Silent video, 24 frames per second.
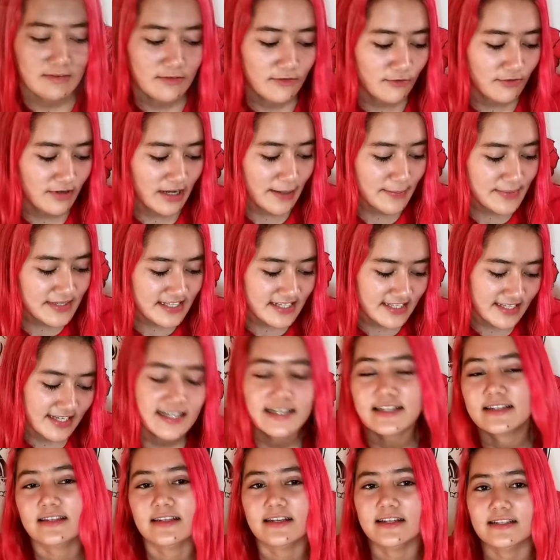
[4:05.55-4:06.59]
So number
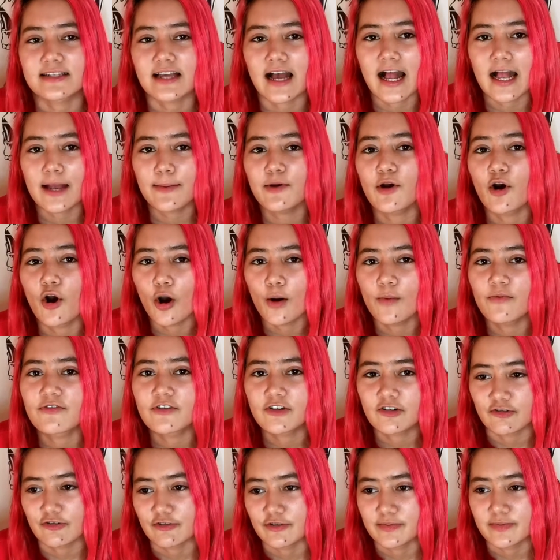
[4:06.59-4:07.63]
6 is I'll Be Home for
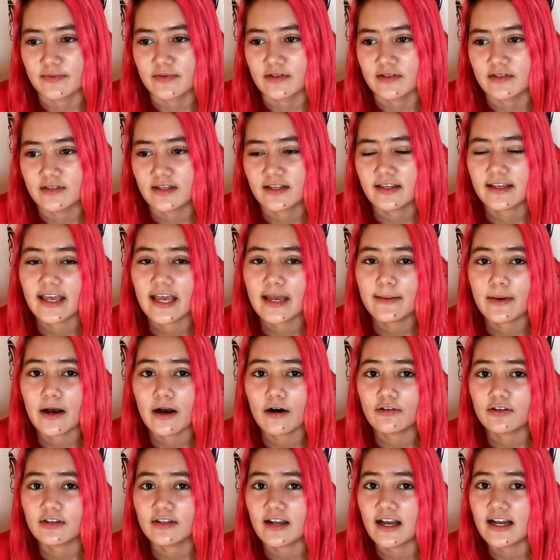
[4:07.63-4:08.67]
Christmas. It came
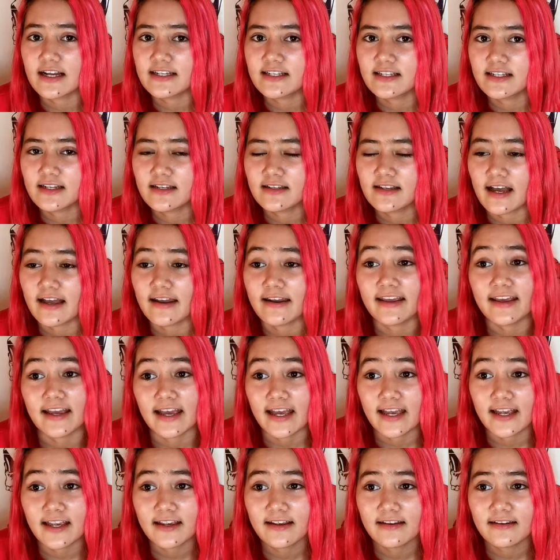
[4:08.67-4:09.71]
out in
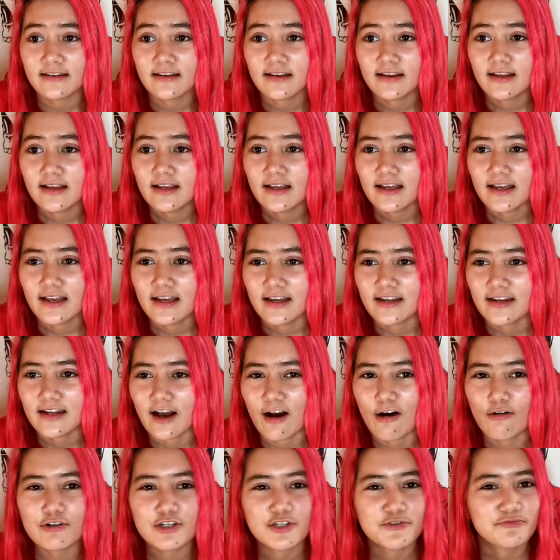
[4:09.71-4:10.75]
1998, and I
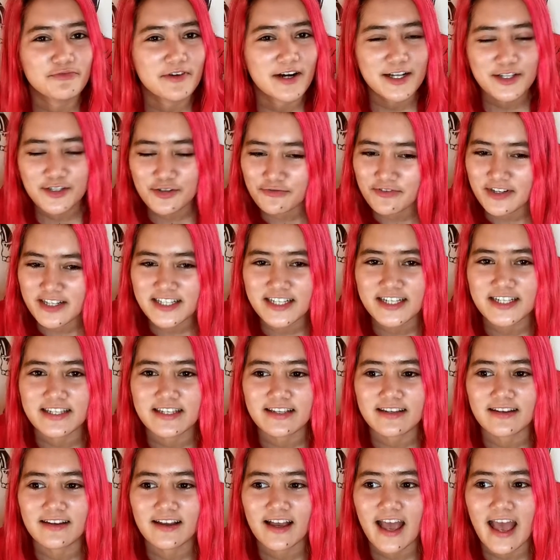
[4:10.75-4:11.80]
always wanted to watch this
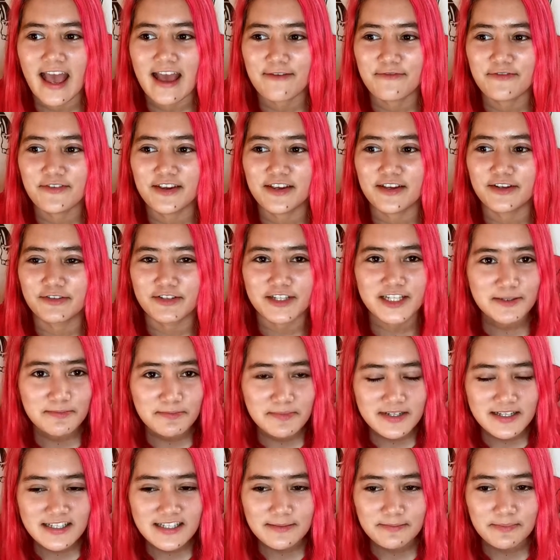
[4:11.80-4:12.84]
every
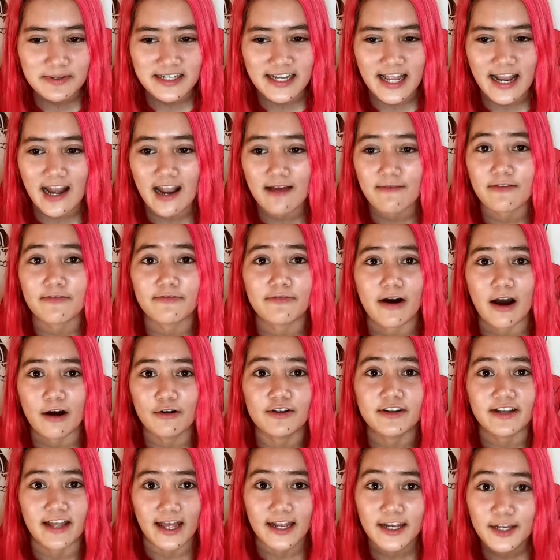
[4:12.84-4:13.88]
Christmas, but I never
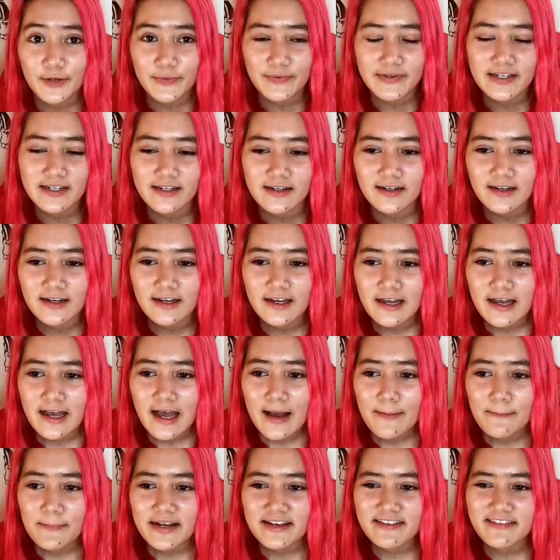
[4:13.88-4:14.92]
found it anywhere.
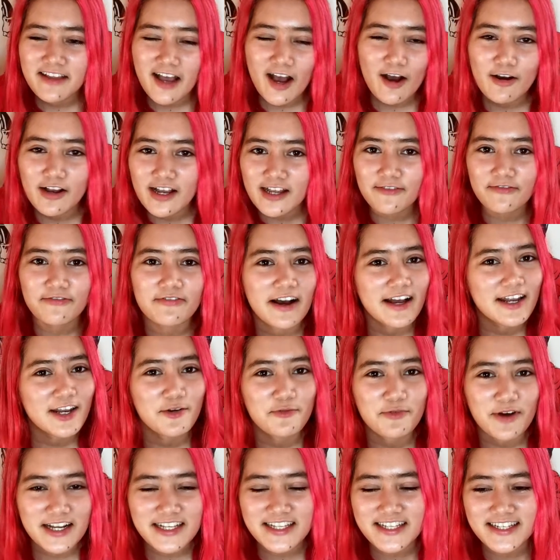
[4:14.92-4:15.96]
But now I can
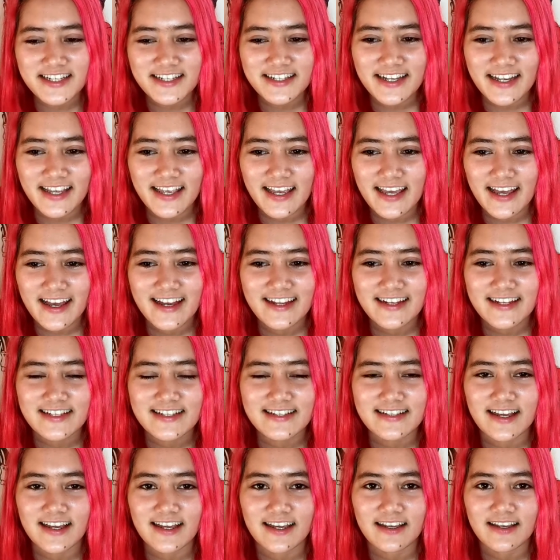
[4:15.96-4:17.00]
finally watch it again.
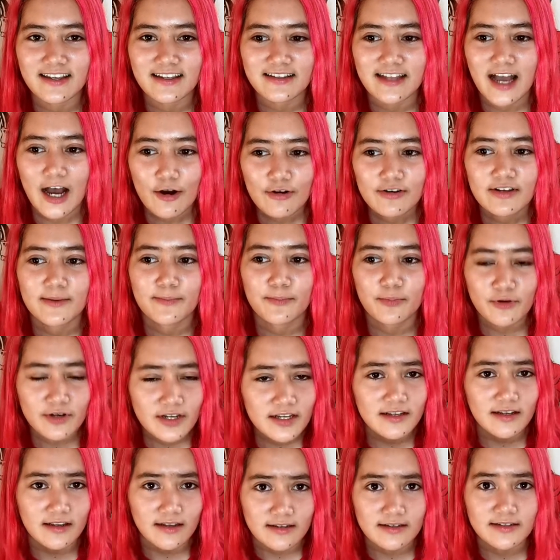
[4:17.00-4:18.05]
It's like now they put
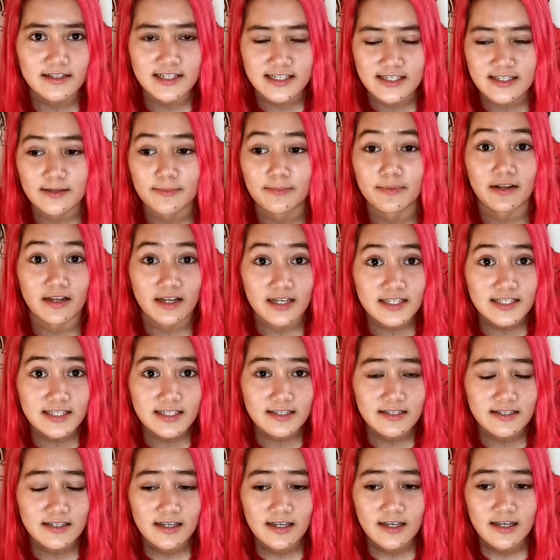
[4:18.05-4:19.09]
it in Disney
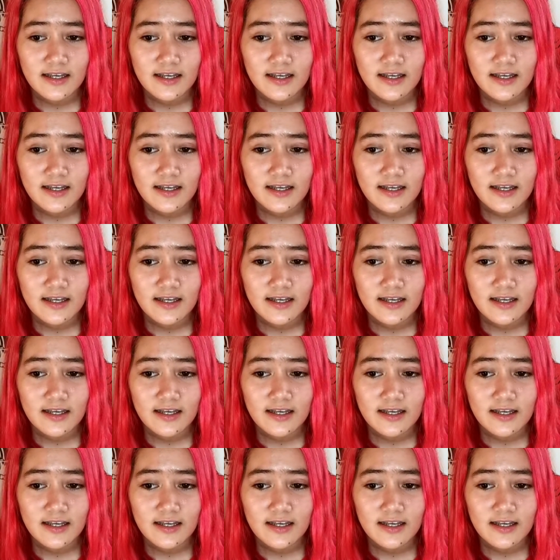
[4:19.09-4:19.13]
Plus,